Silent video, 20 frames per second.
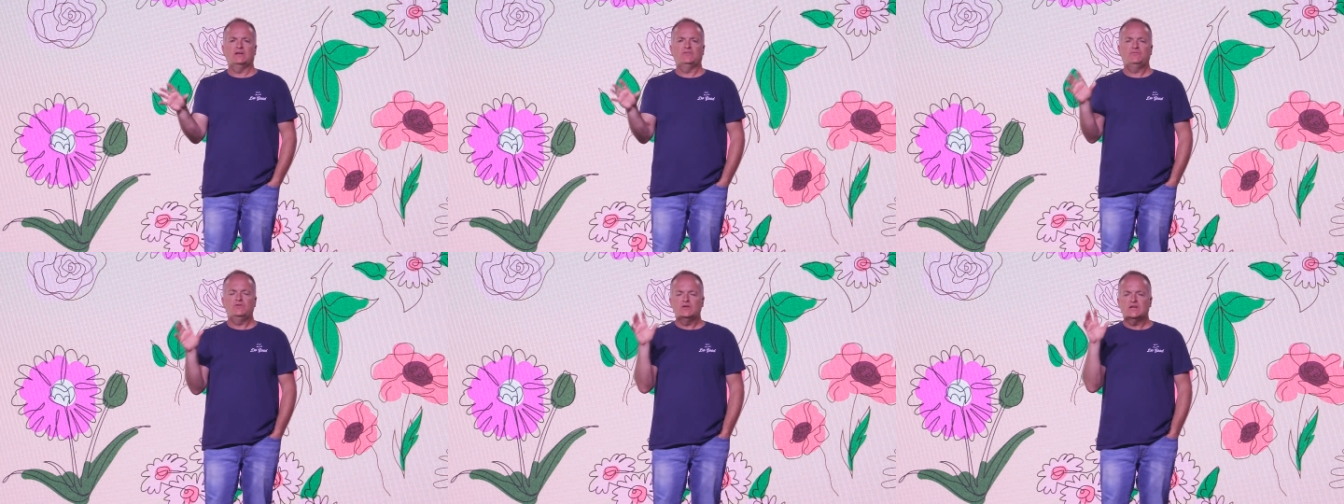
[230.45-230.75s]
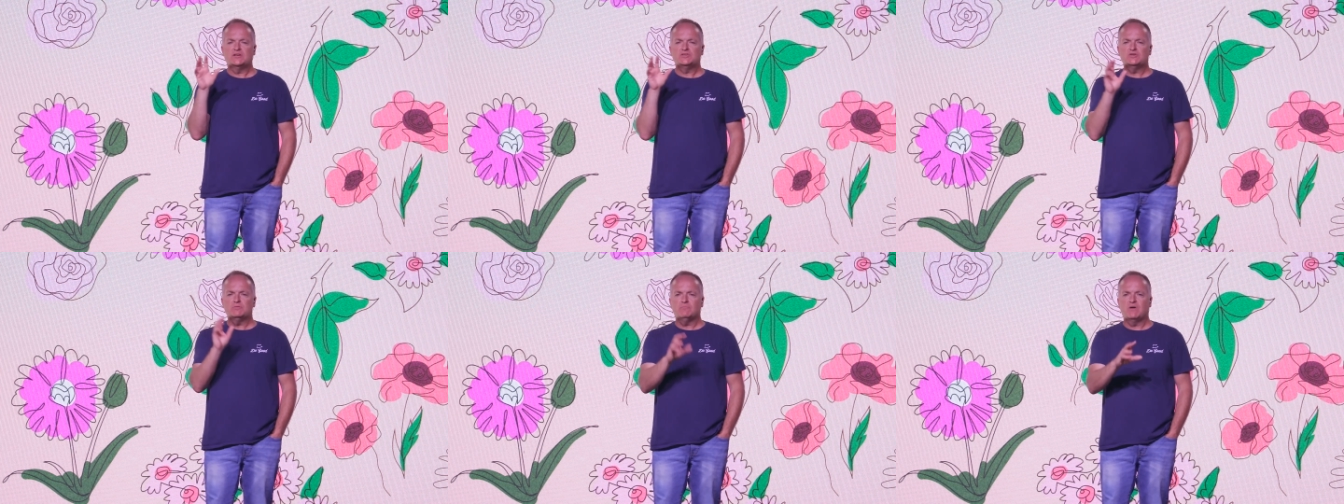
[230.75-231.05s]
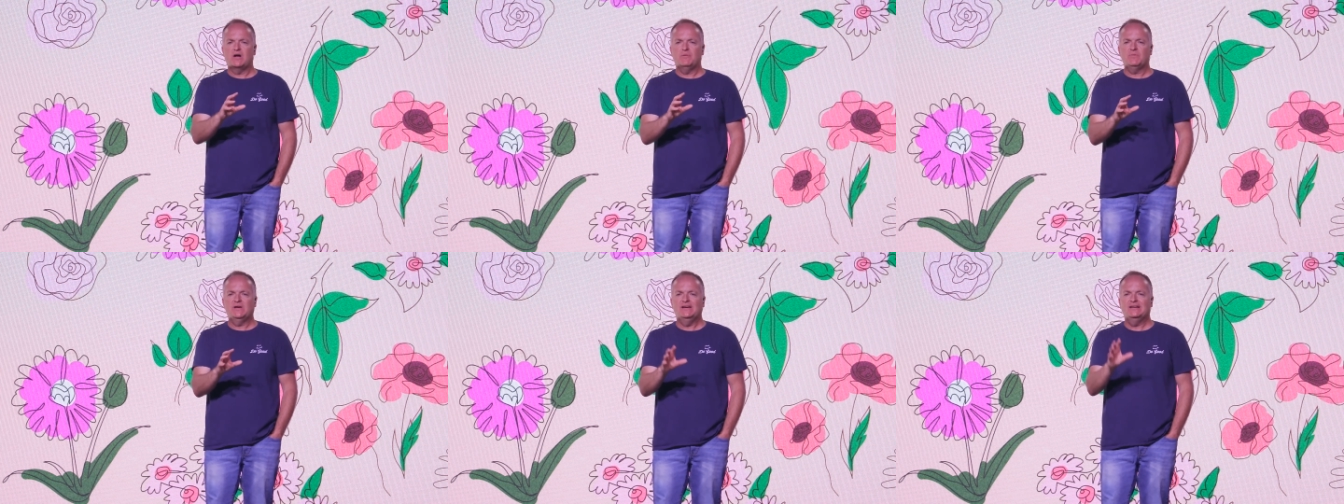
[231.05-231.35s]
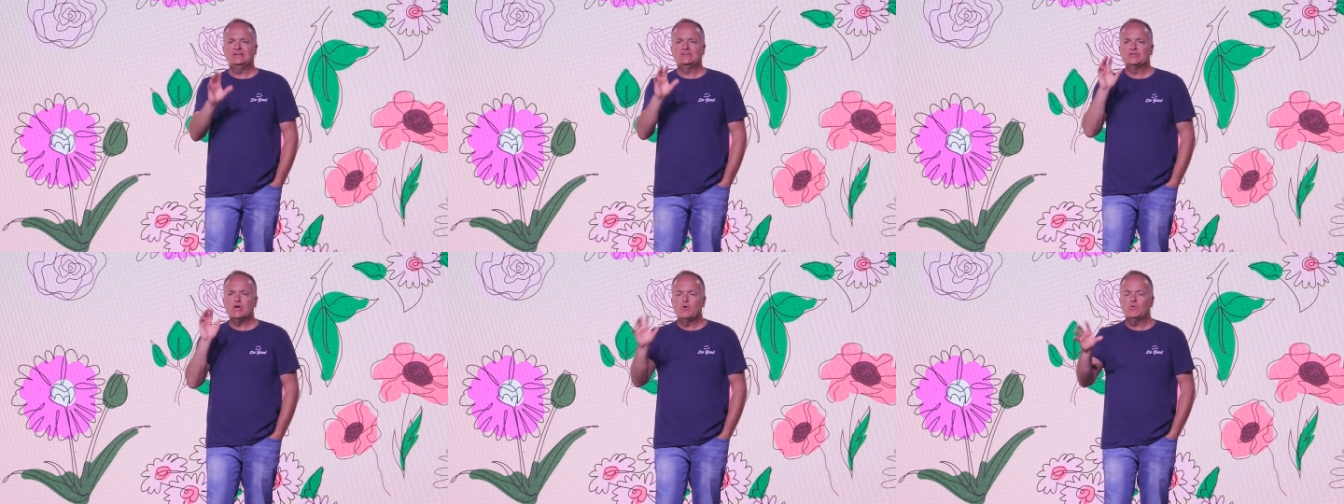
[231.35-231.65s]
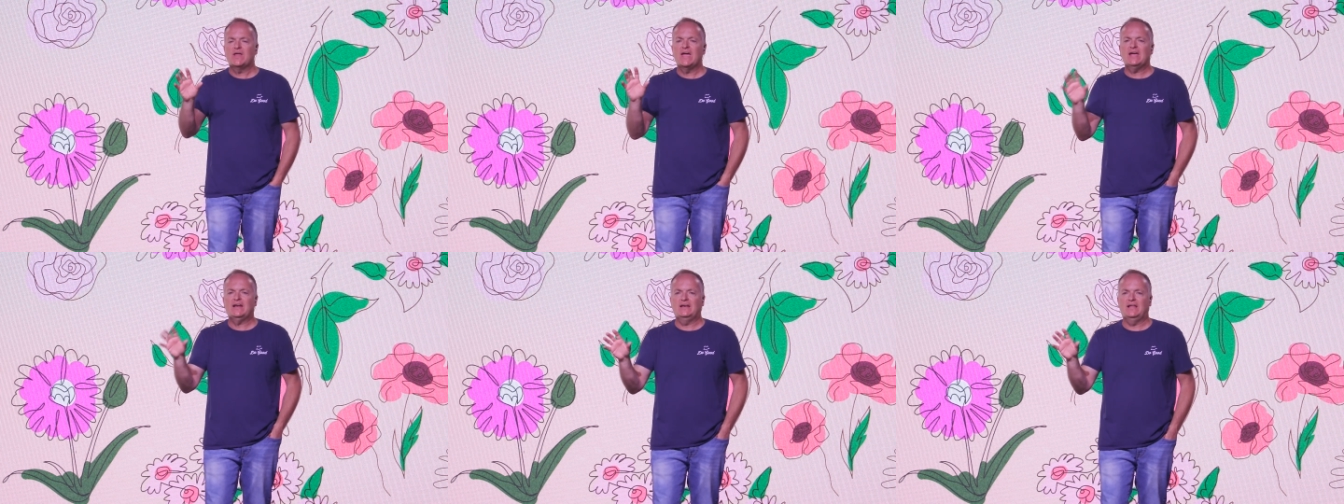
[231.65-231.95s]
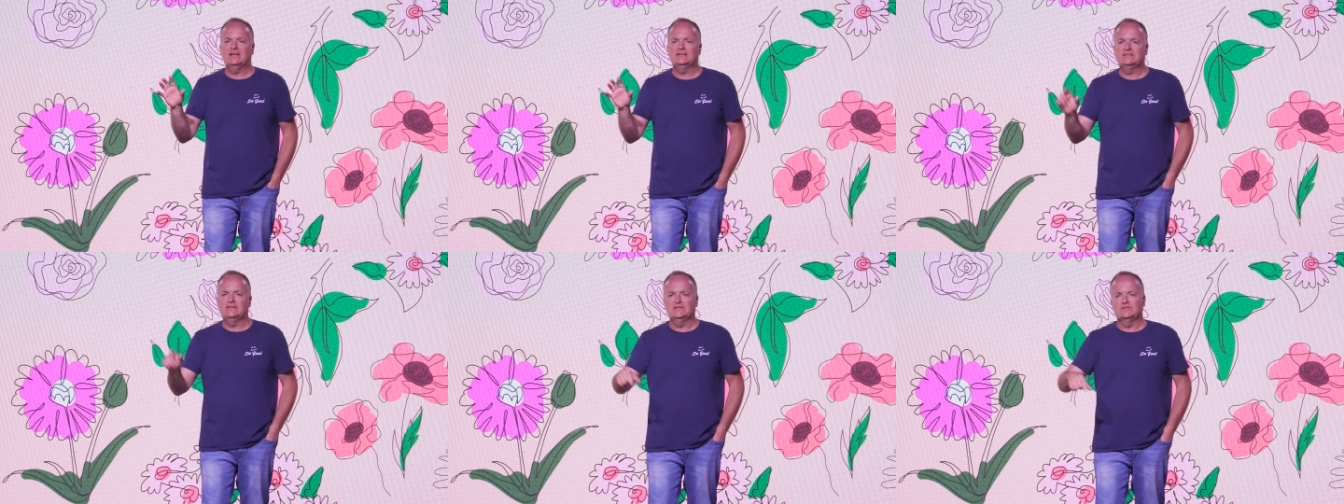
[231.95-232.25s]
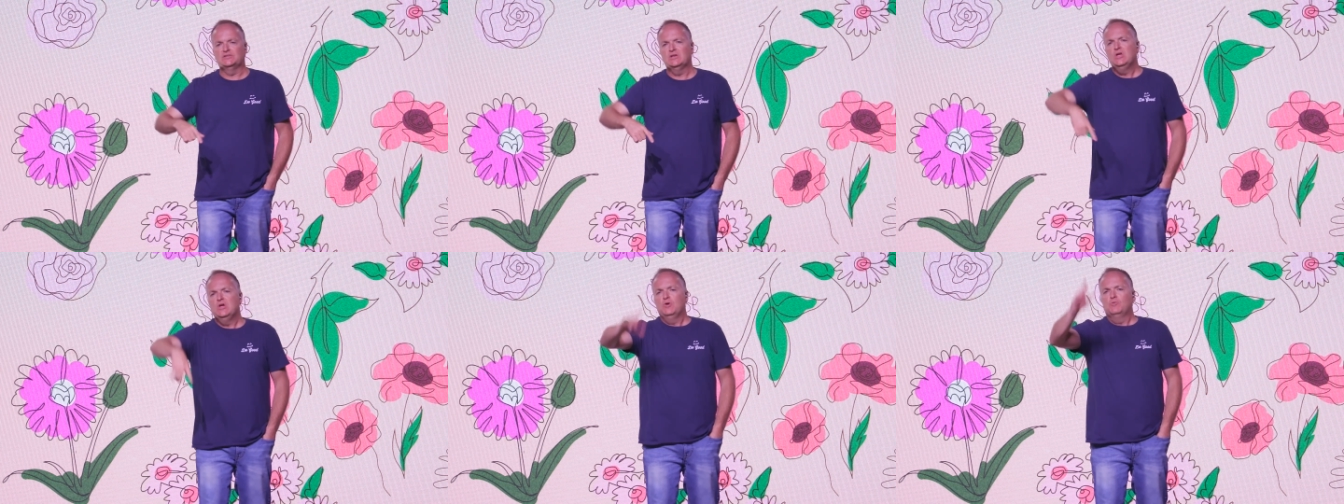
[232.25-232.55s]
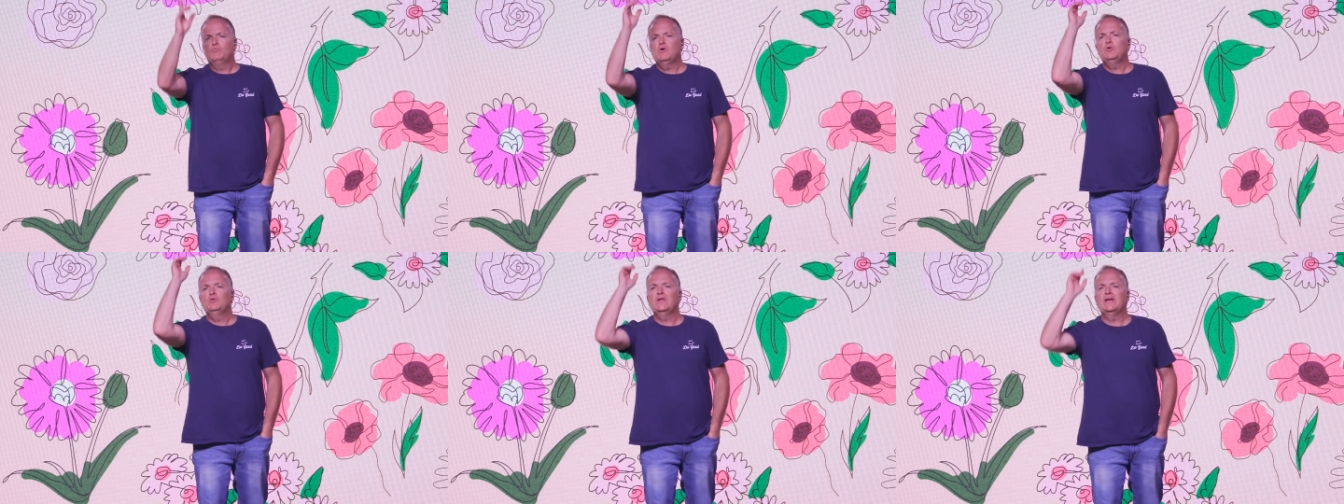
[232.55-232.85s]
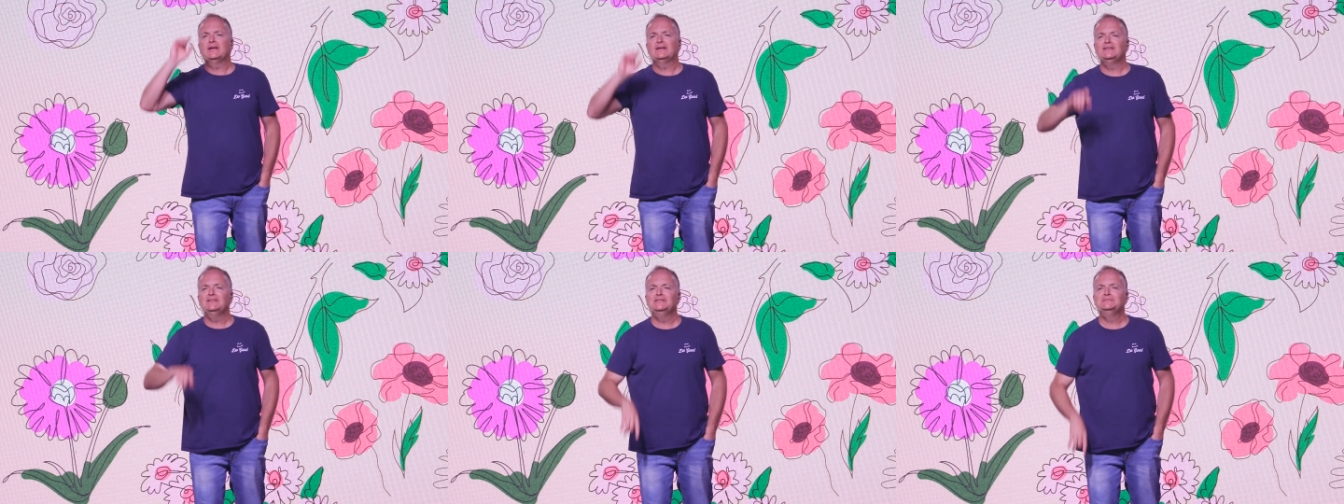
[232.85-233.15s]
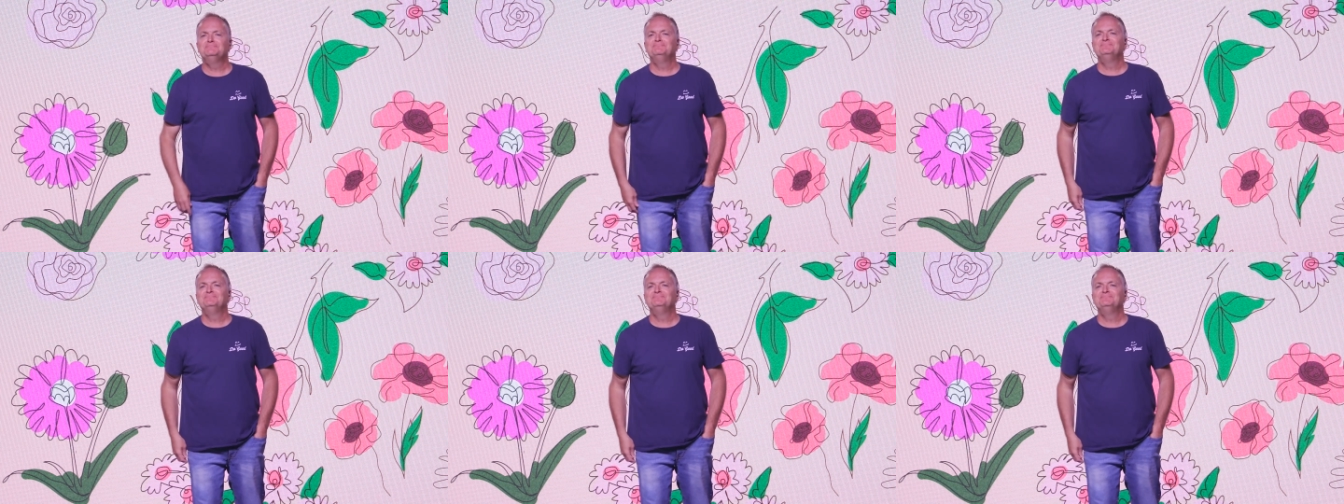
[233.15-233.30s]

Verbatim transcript: If you got your mama here, don't act like this. Roll that clip.